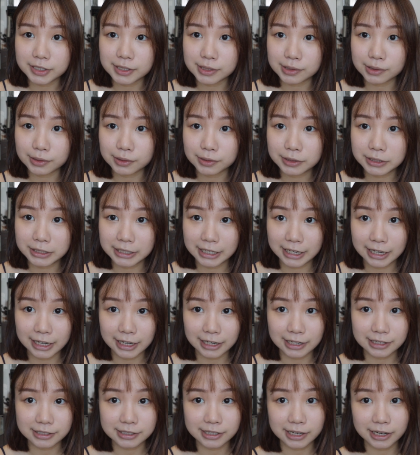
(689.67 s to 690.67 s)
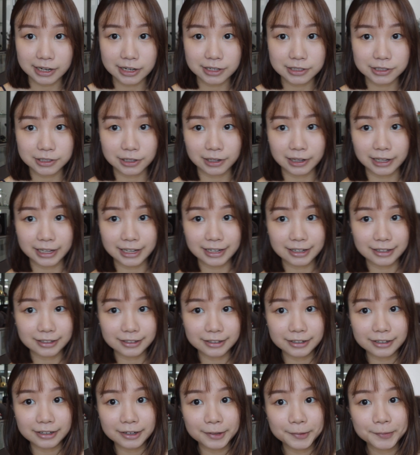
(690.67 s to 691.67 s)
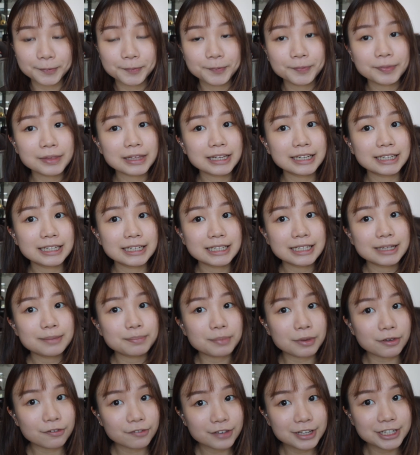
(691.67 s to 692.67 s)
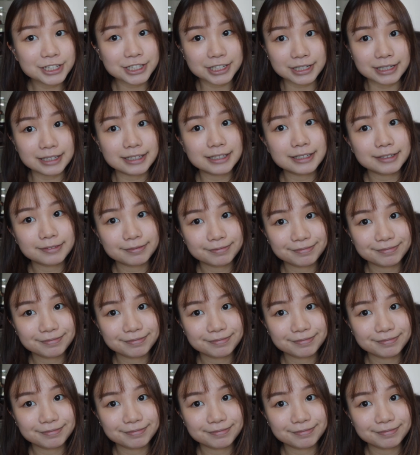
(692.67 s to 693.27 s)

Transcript: So today I decided to let her be featured.